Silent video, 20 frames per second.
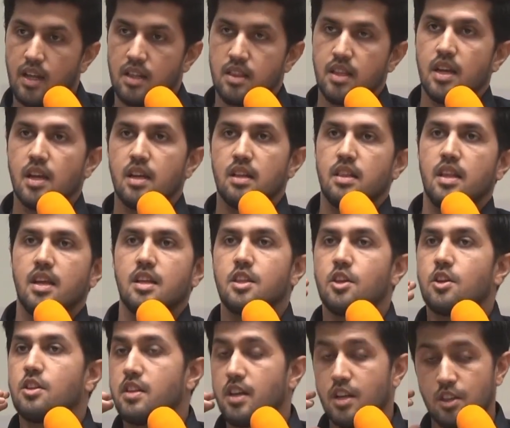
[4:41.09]
and
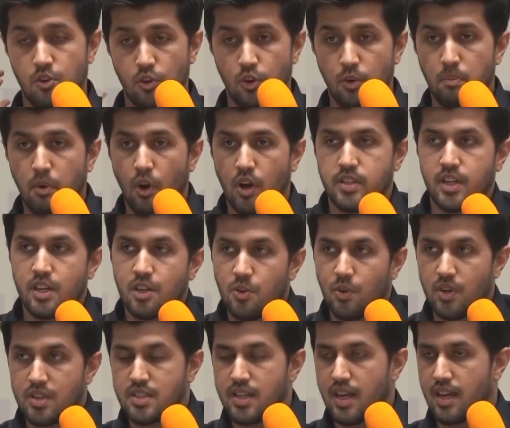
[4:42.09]
they throw a project
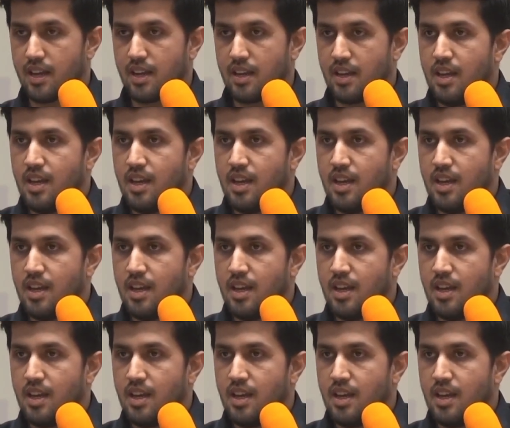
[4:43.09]
to us like,